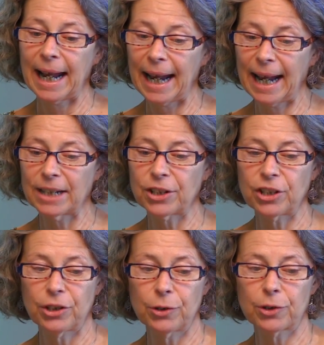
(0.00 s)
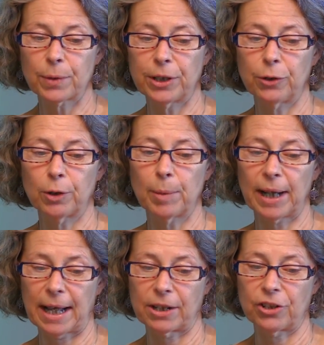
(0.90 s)
And to use renewable
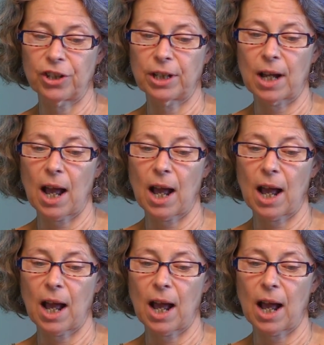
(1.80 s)
energy,